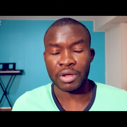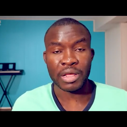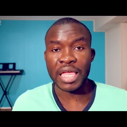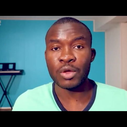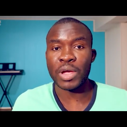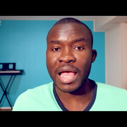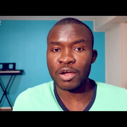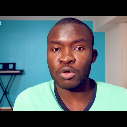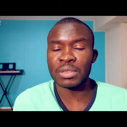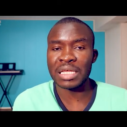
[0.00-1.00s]
But anyway,
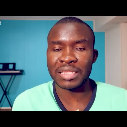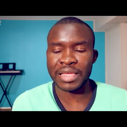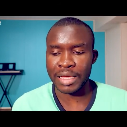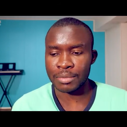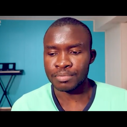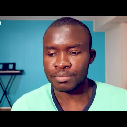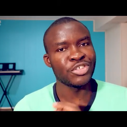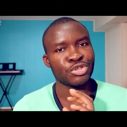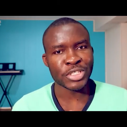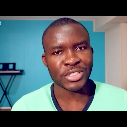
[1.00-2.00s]
I hope that they are
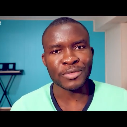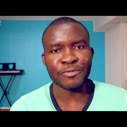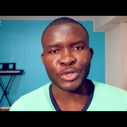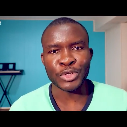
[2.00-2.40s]
interesting